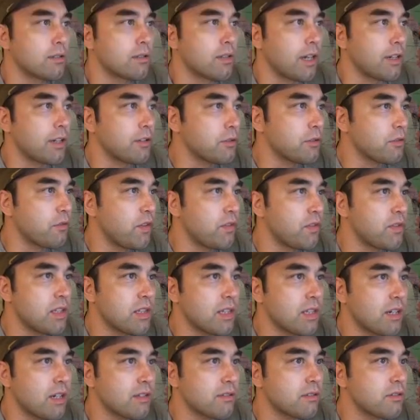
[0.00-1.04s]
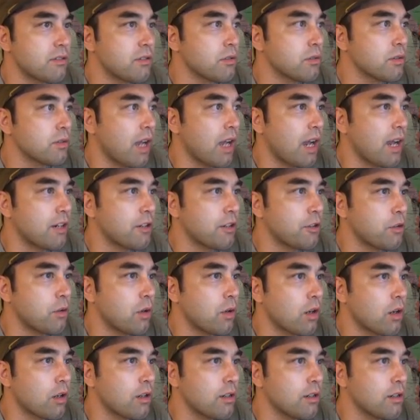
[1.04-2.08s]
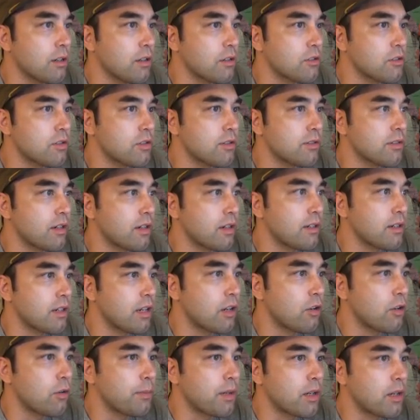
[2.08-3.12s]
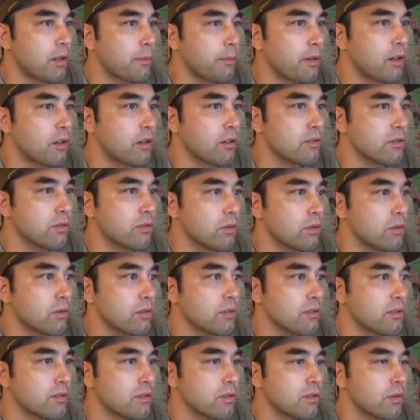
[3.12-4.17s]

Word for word: titled 15,000 year old Idaho archaeology site now among America's oldest.